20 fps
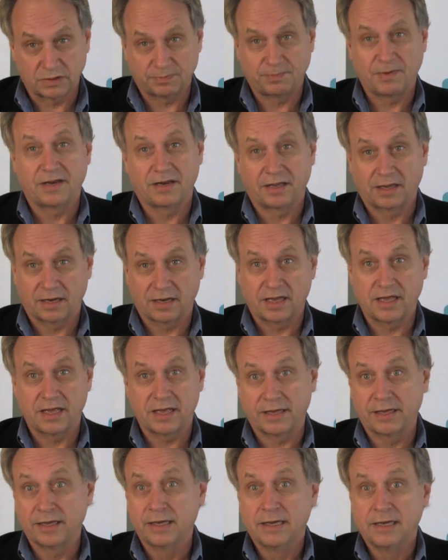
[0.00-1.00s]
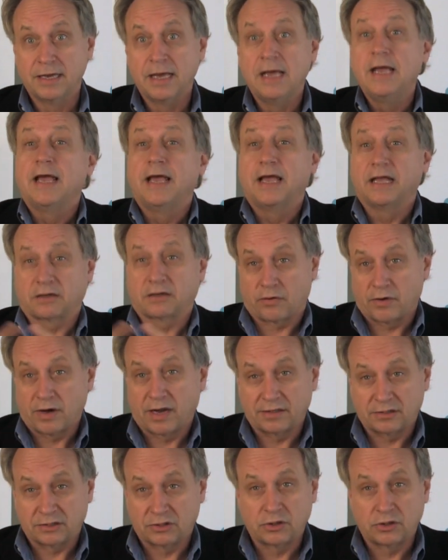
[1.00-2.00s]
we're spending it here, it
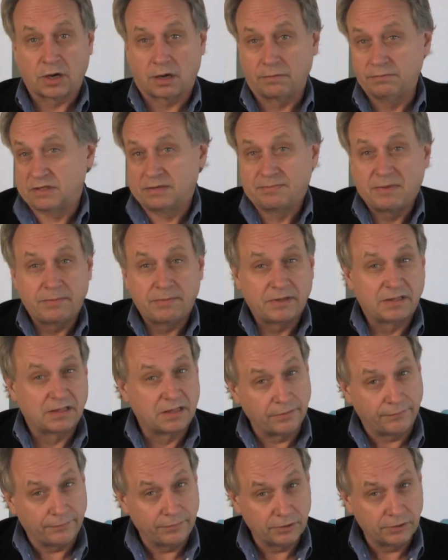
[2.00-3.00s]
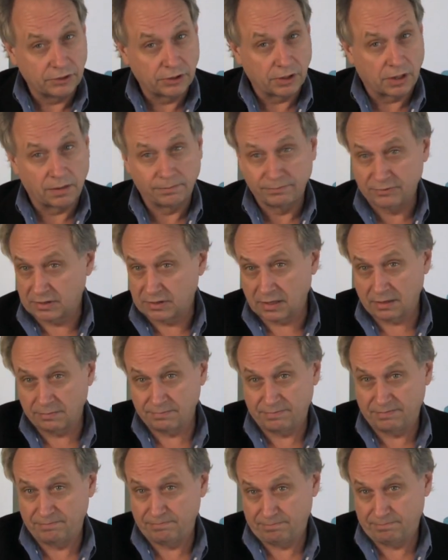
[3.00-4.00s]
creates jobs. It may be different jobs than
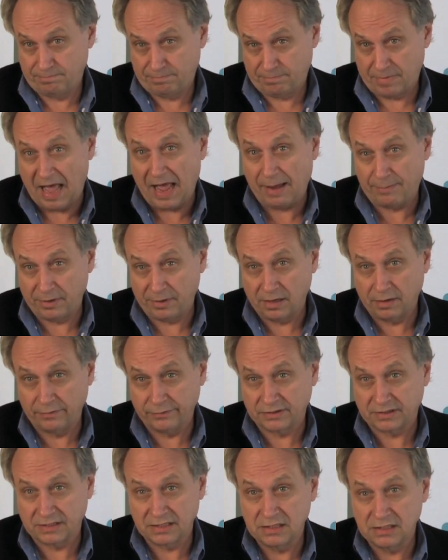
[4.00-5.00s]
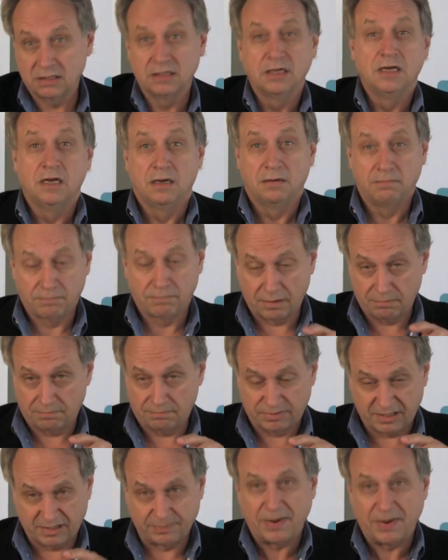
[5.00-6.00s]
are happening overseas,
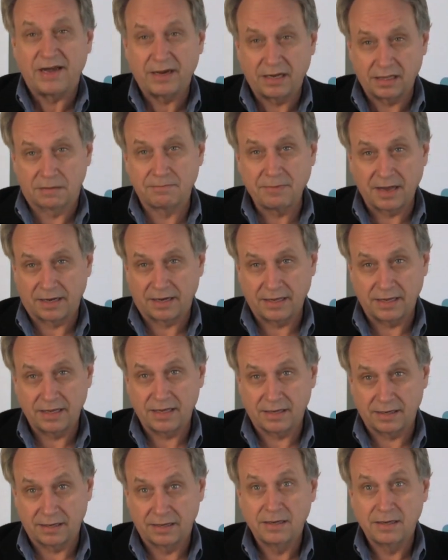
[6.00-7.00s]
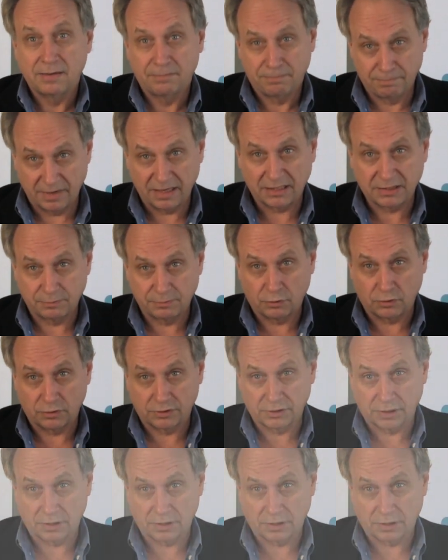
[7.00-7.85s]
but spending the money here makes more